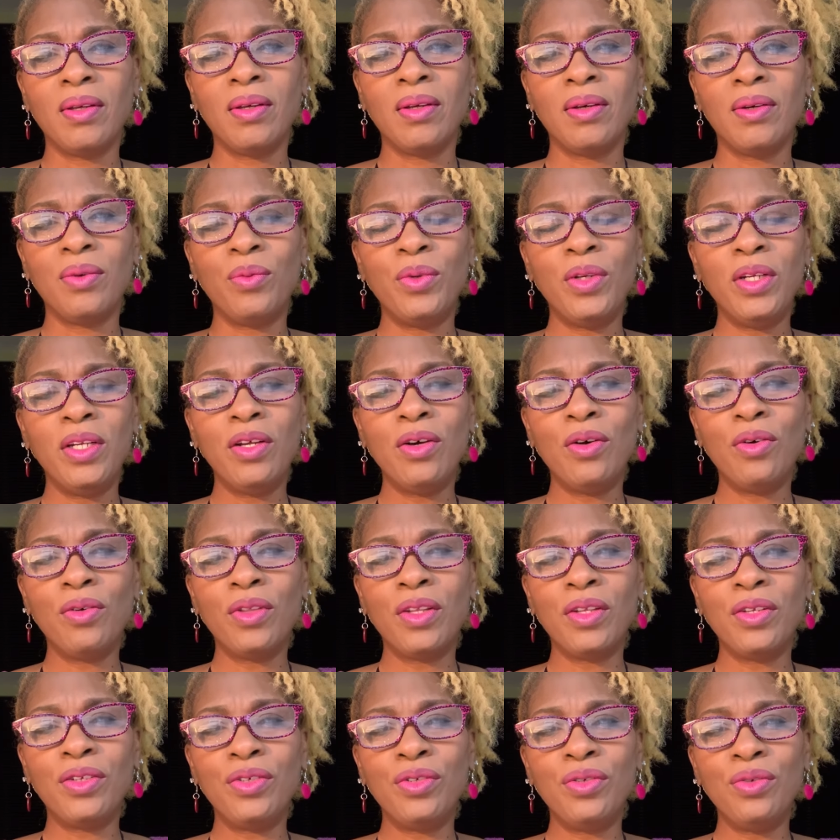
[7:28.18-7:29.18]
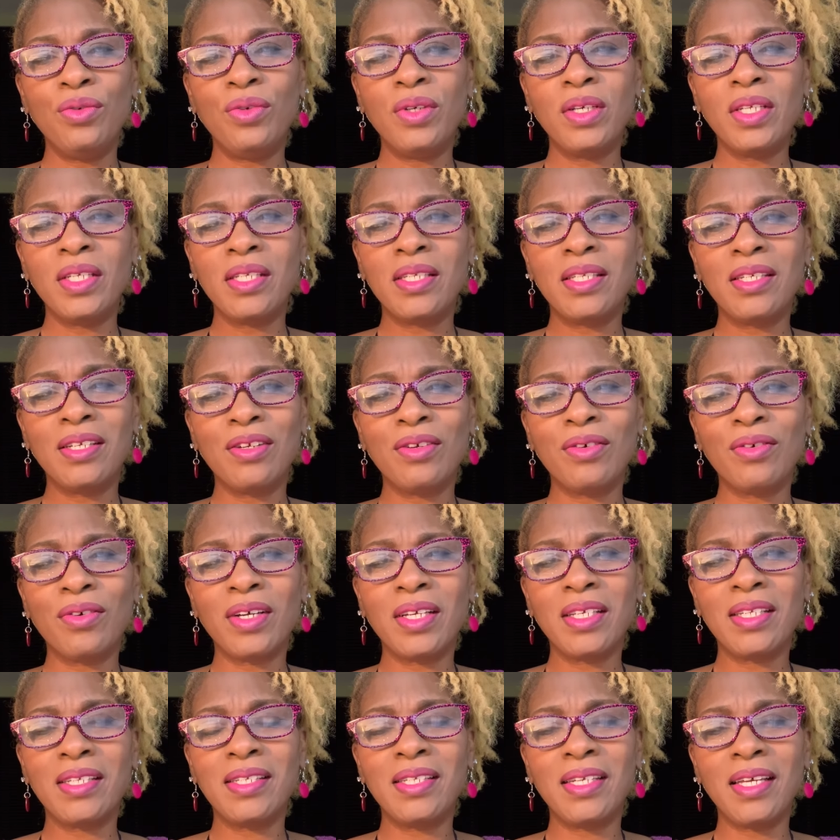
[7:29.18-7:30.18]
We know that you consider
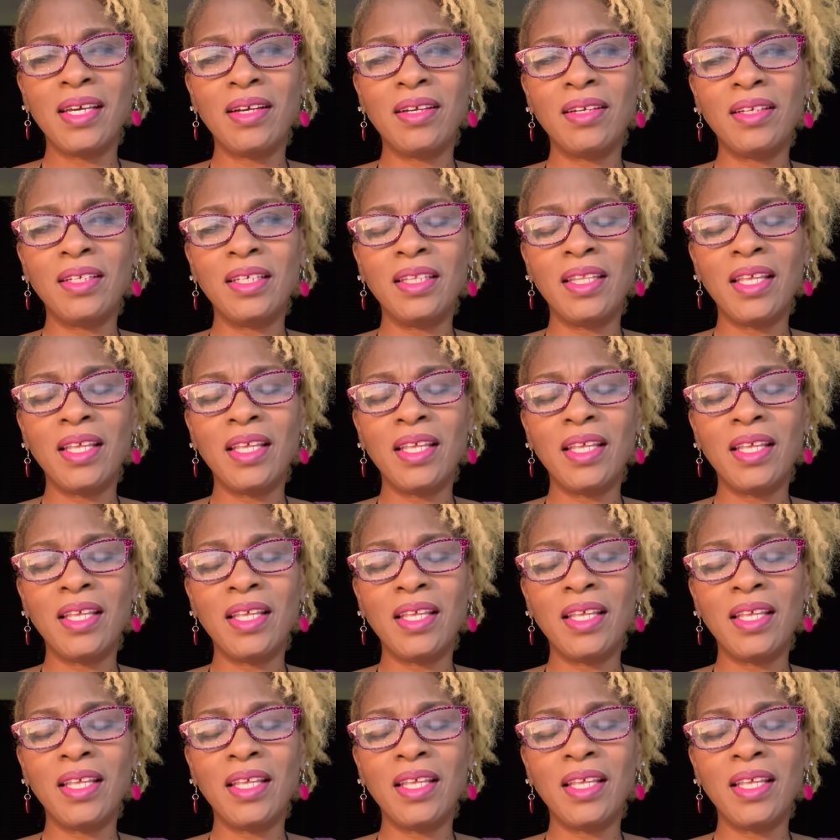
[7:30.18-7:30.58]
us daily,